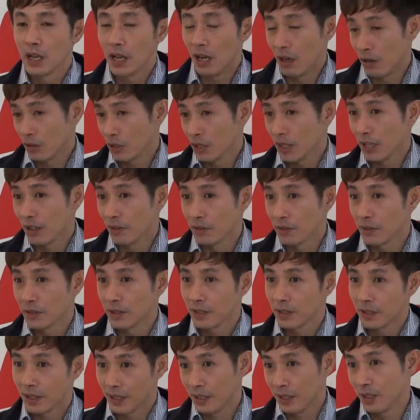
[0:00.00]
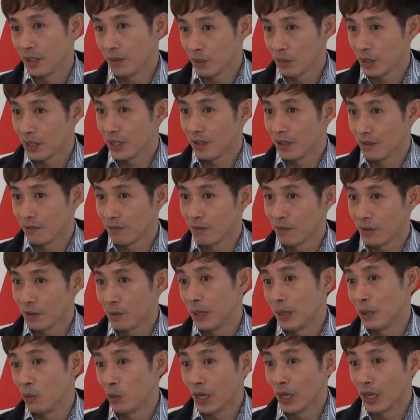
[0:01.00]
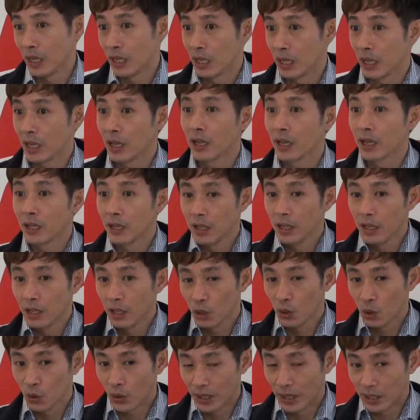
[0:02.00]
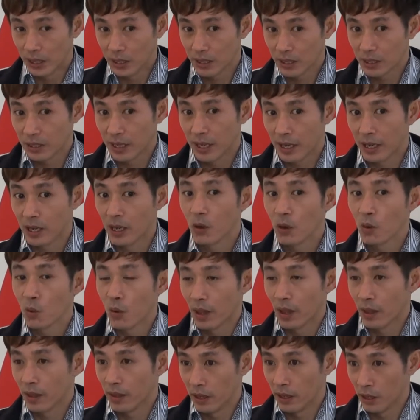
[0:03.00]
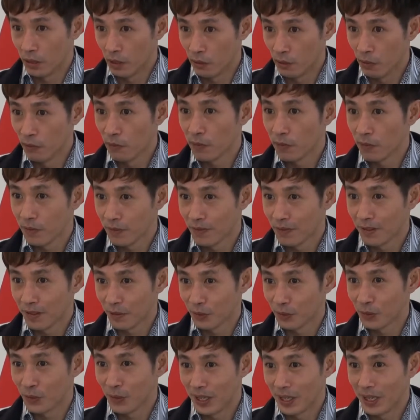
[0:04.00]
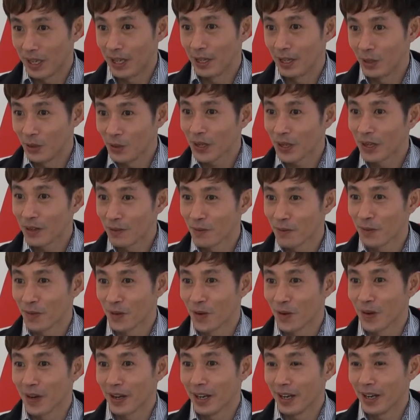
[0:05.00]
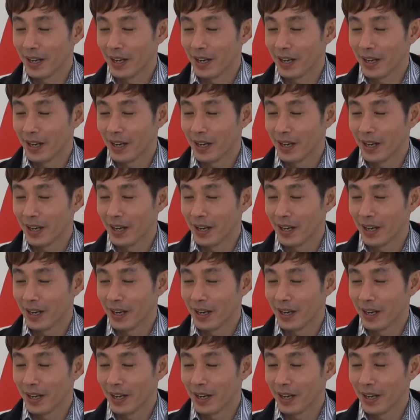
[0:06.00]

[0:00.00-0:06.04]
ourselves and themselves. We're learning to understand what the youth of today are looking for.